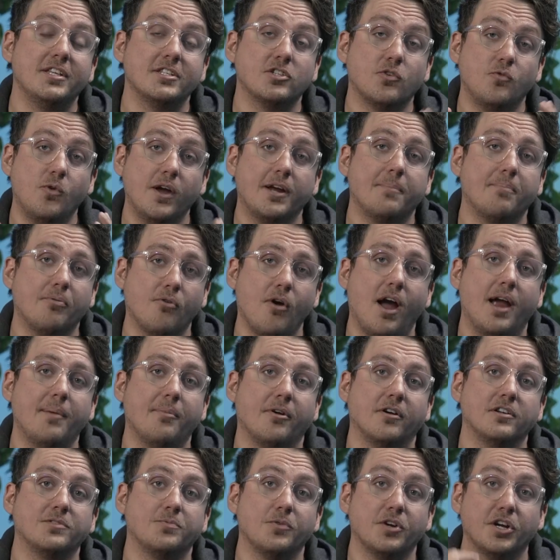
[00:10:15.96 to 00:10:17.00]
quick primer
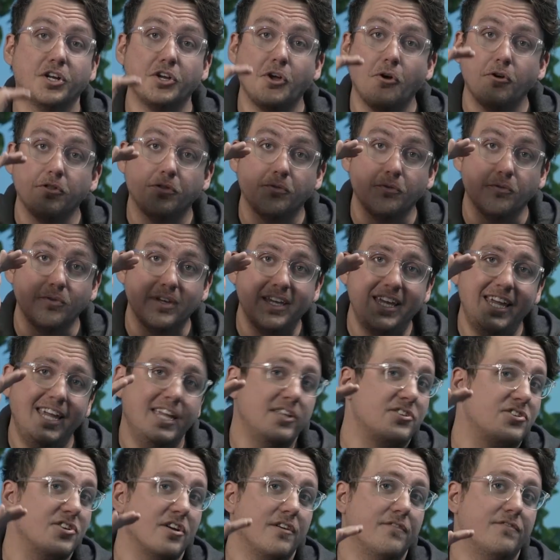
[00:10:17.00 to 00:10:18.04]
is we're going to go through
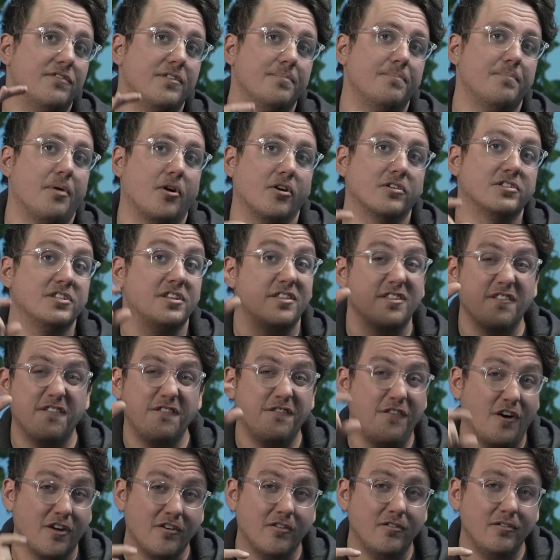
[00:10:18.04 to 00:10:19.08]
each of the parts in the
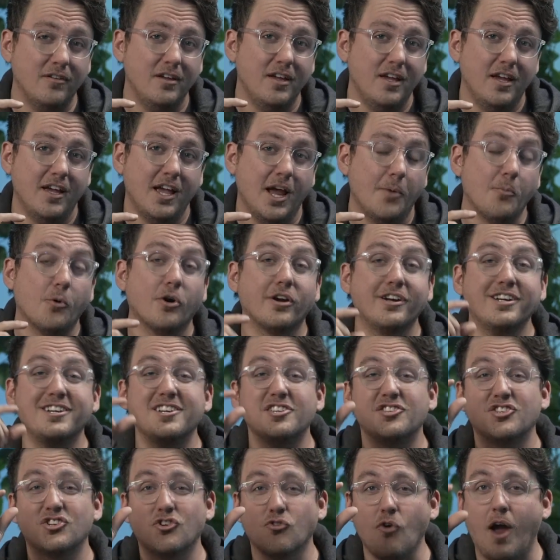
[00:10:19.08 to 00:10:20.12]
funnel, and we're going to
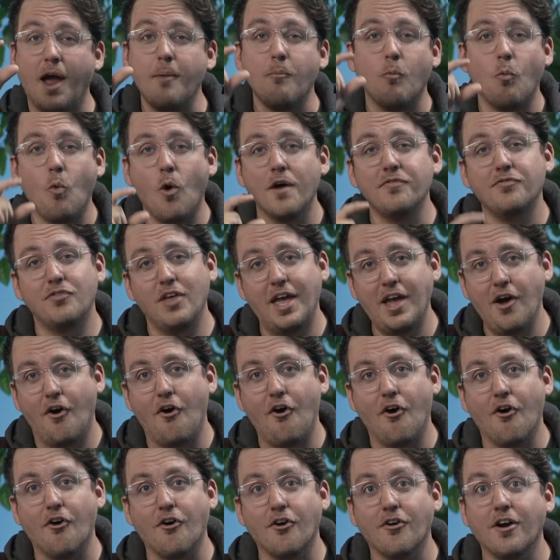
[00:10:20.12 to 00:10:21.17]
describe what they
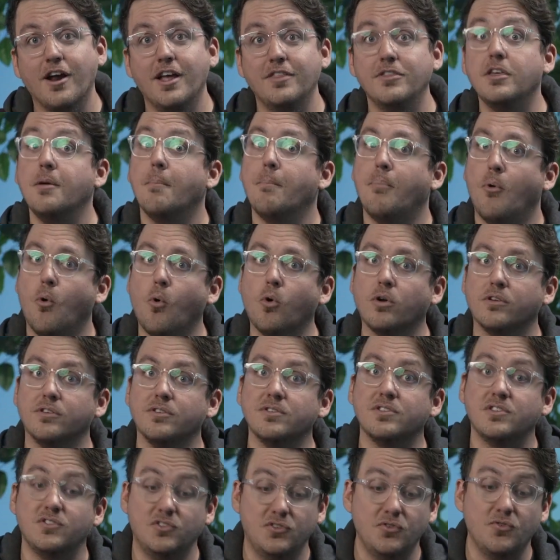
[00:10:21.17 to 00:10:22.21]
are and the
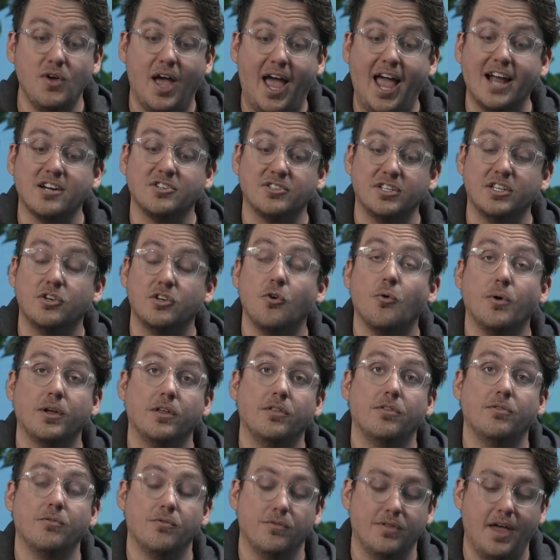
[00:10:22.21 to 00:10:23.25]
importance to actually going
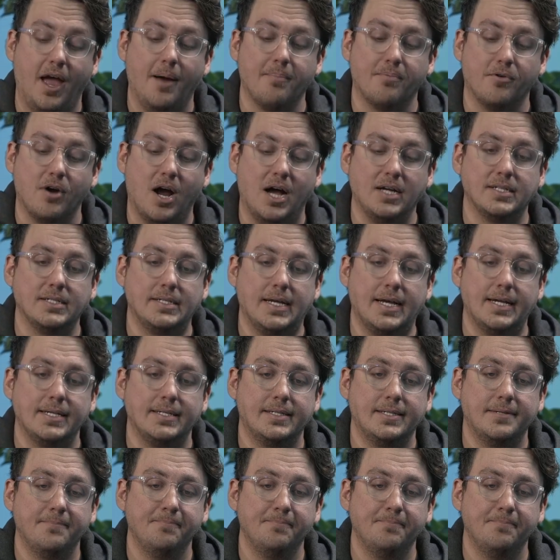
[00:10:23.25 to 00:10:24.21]
through that process.